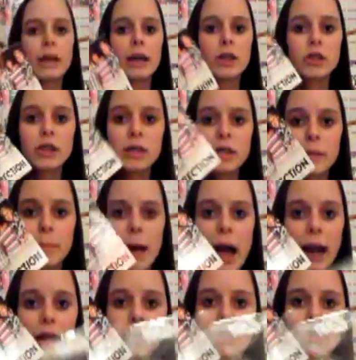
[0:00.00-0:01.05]
It's just the
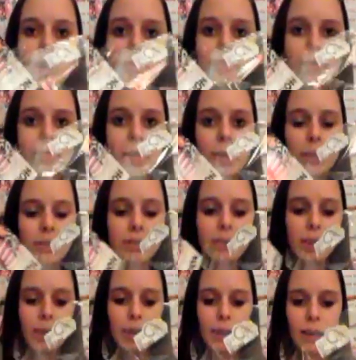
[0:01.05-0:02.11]
packaging off of
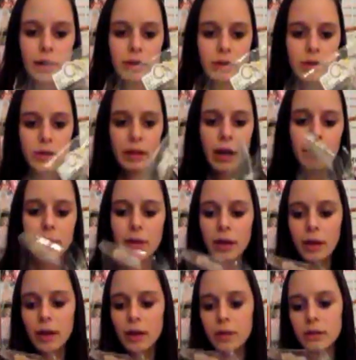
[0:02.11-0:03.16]
this, and I just kept
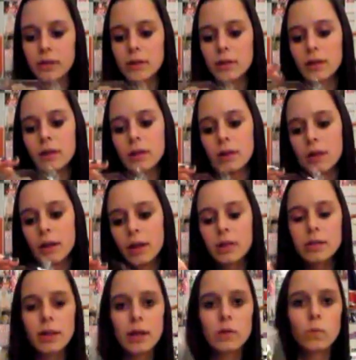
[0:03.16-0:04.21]
it because
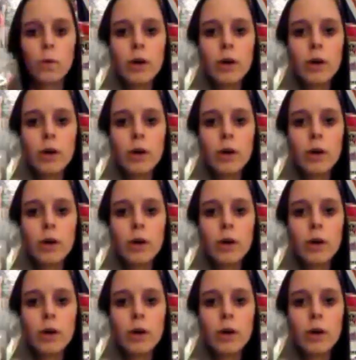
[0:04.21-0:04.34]
it says